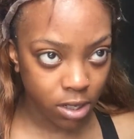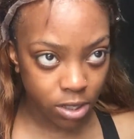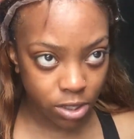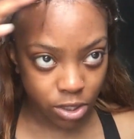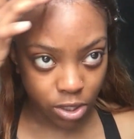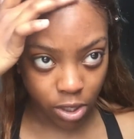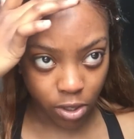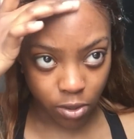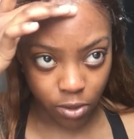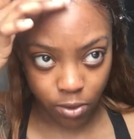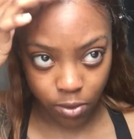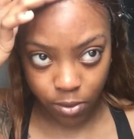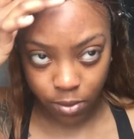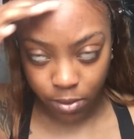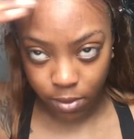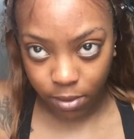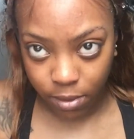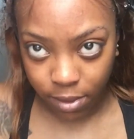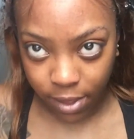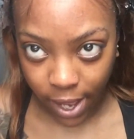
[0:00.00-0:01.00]
So
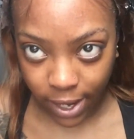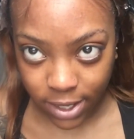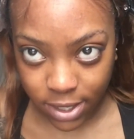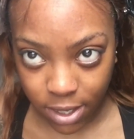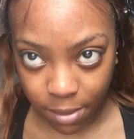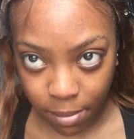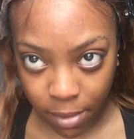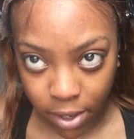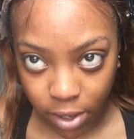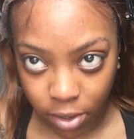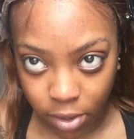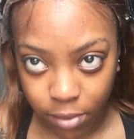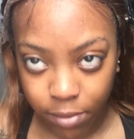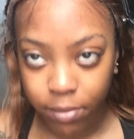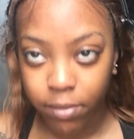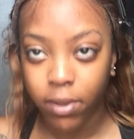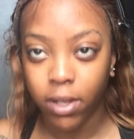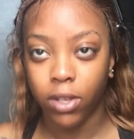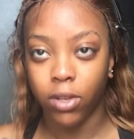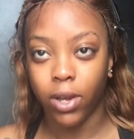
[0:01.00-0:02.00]
that's the middle.
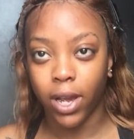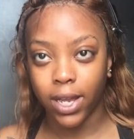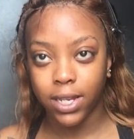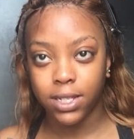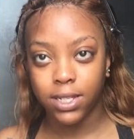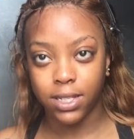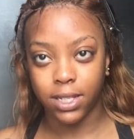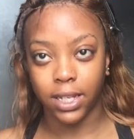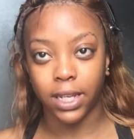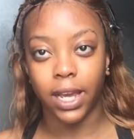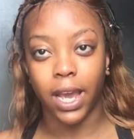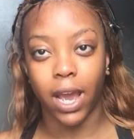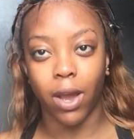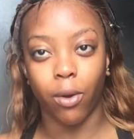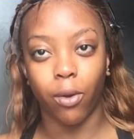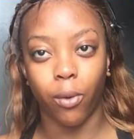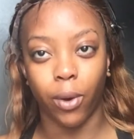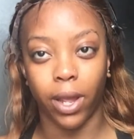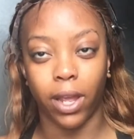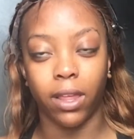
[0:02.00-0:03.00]
You guys see how
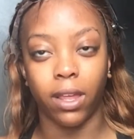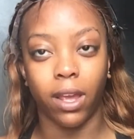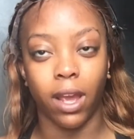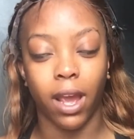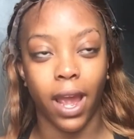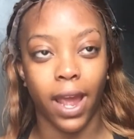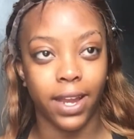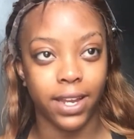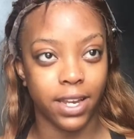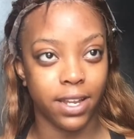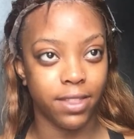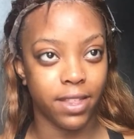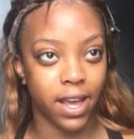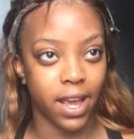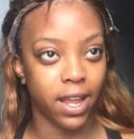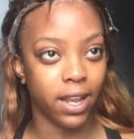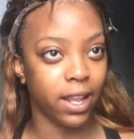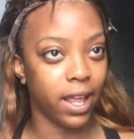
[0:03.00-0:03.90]
quick I did that.